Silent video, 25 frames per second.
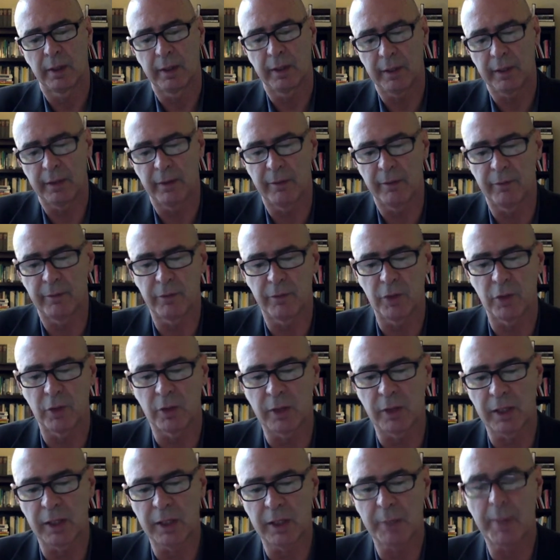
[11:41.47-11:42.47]
If you
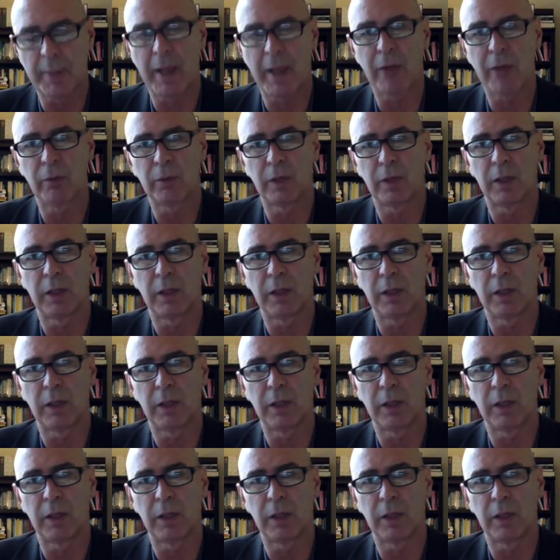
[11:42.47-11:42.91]
think about